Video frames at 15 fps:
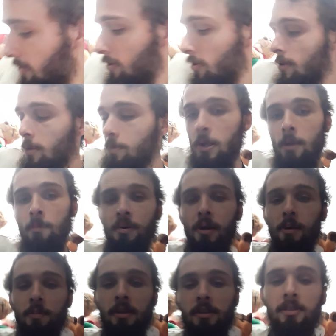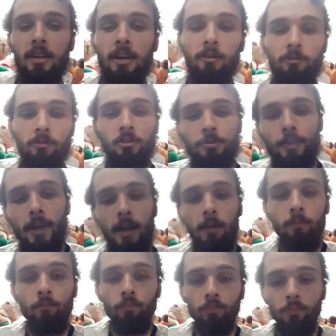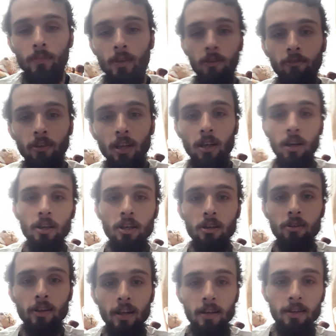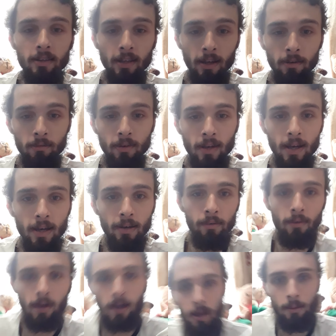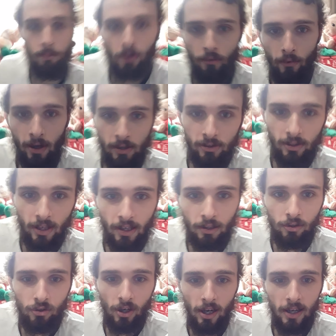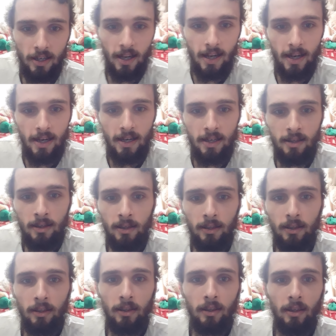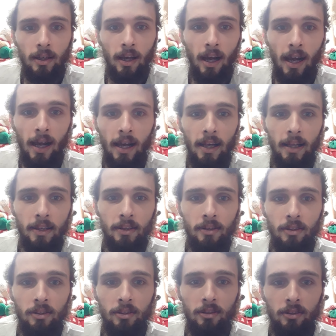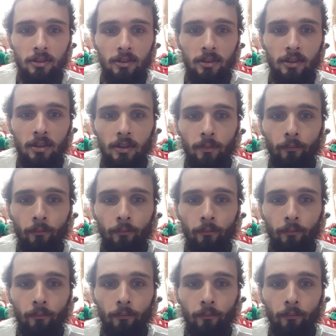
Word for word: talk a bit about myself as well. For a lot of you that don't know, I'm a wrestling trainee, and